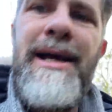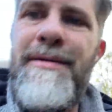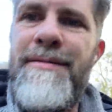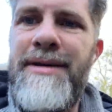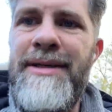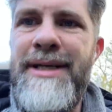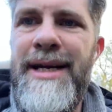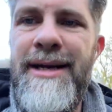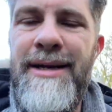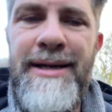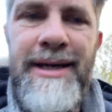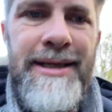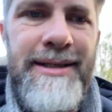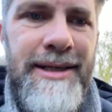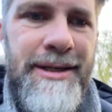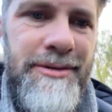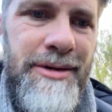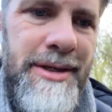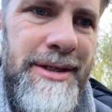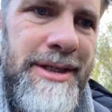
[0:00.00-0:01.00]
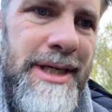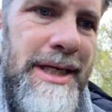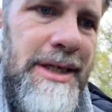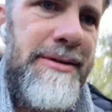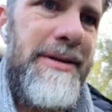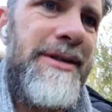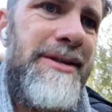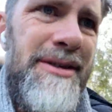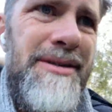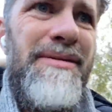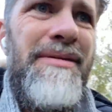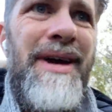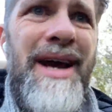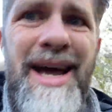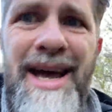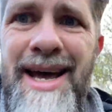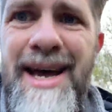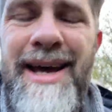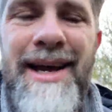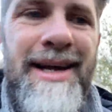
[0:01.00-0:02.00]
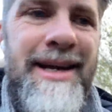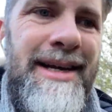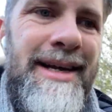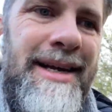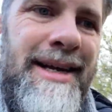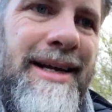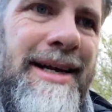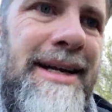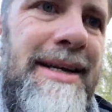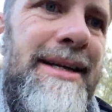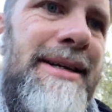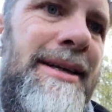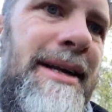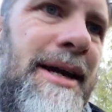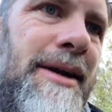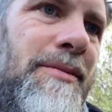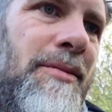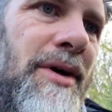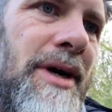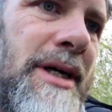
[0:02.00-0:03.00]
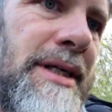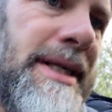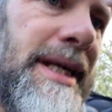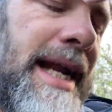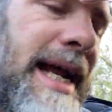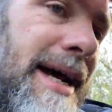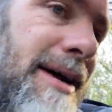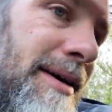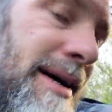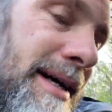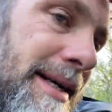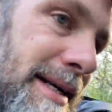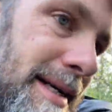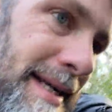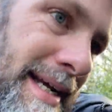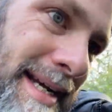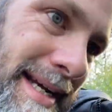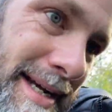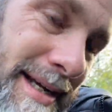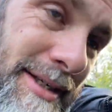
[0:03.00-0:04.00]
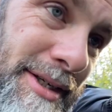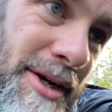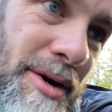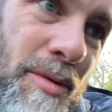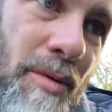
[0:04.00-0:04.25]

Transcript: of a tenant, etc., etc. It's just fair and works it out. And do you know